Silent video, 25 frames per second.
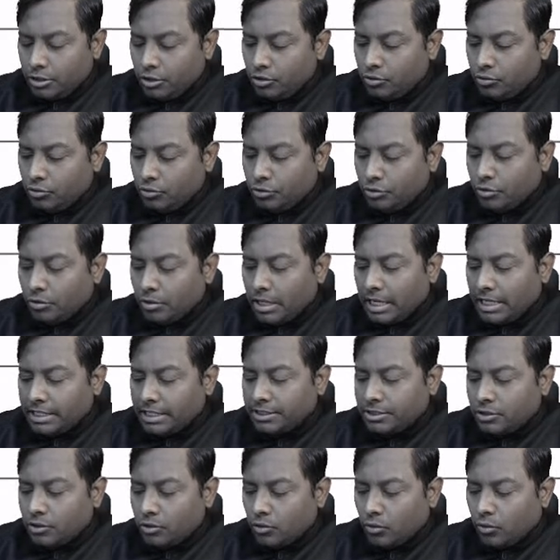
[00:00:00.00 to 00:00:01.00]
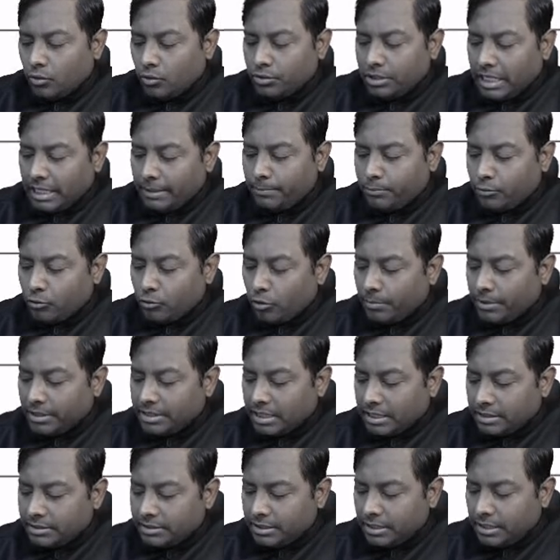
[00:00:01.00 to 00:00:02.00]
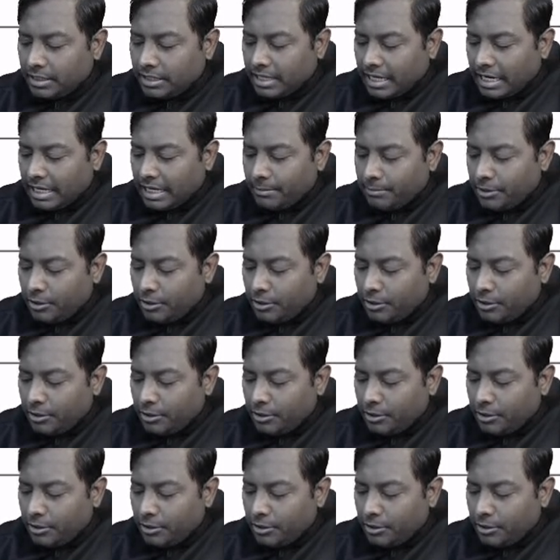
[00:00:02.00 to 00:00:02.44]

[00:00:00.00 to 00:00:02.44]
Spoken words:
Do you guys know that promethazine can